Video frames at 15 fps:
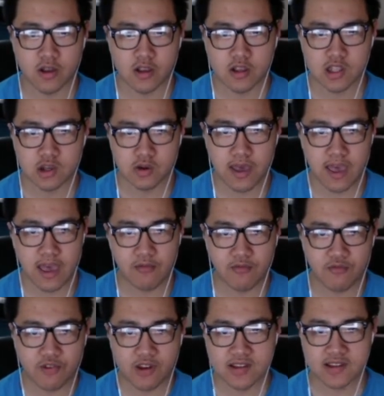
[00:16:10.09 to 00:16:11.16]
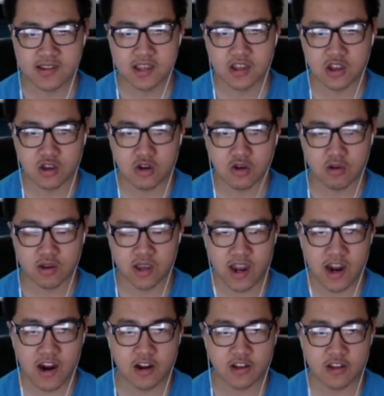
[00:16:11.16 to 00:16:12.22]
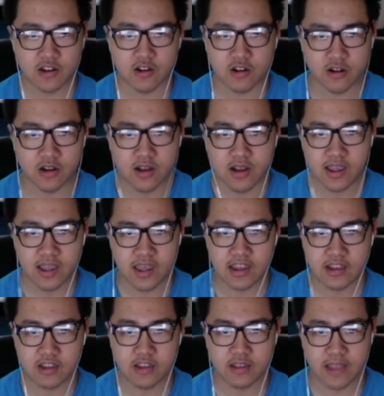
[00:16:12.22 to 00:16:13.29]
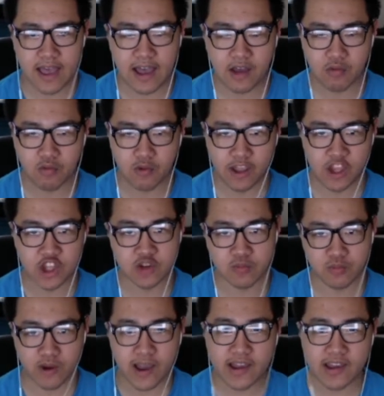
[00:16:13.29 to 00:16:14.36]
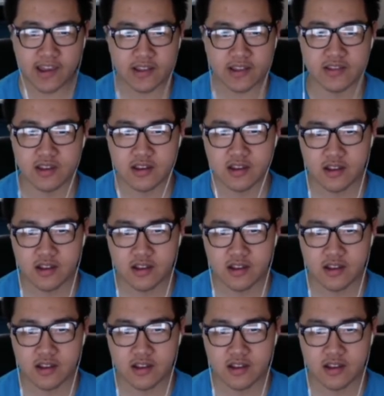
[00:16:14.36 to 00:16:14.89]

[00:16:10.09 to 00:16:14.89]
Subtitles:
So every single character in that range of brackets